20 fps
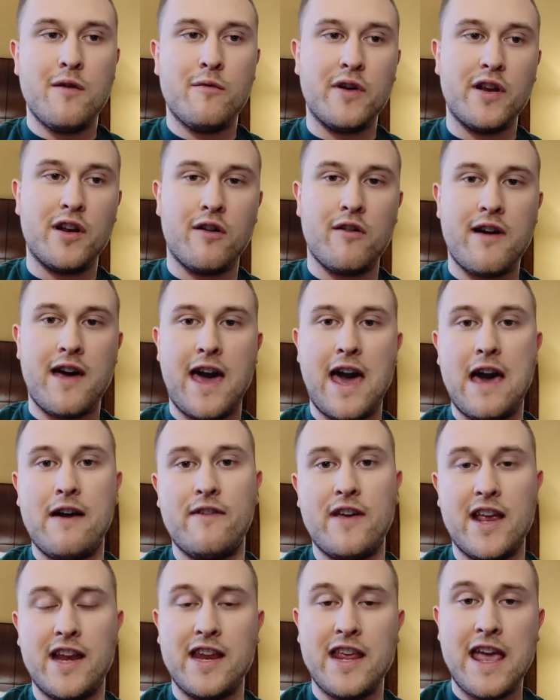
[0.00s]
We don't
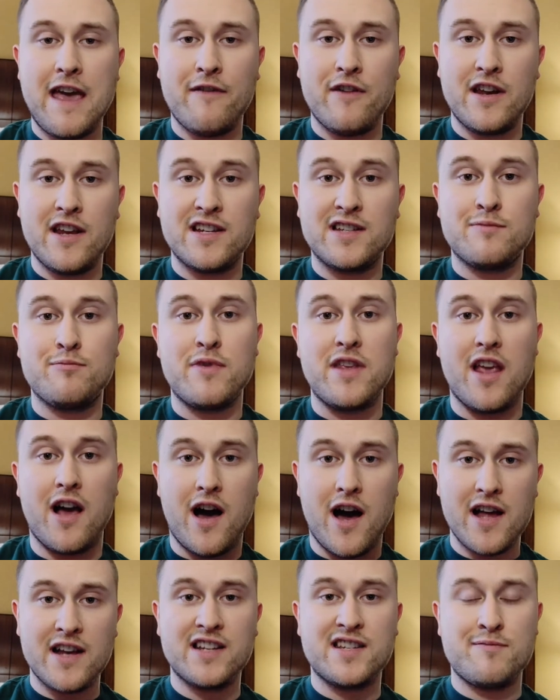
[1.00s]
have any evidence
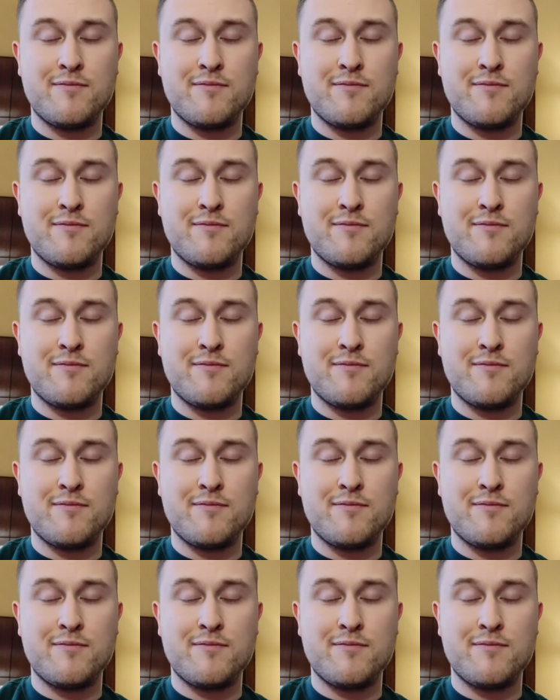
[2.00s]
beyond